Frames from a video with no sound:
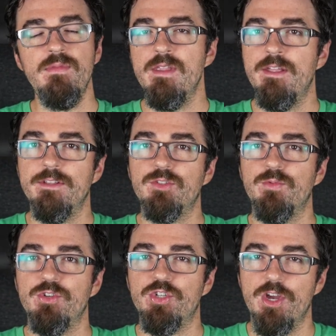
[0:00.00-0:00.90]
And this
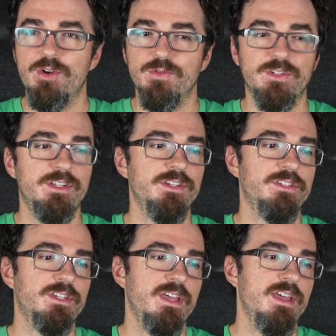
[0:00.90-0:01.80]
one shows. It
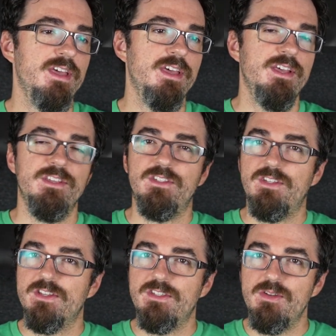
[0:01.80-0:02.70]
is
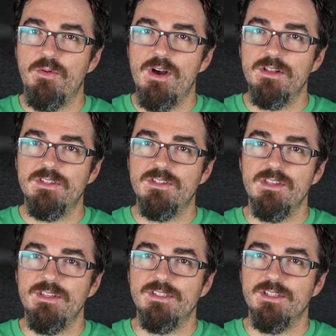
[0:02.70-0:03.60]
60 watts
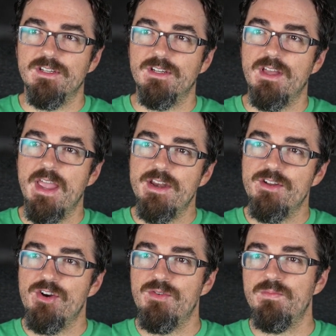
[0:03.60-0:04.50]
into 8
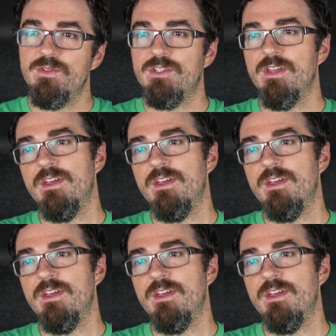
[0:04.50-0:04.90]
ohms,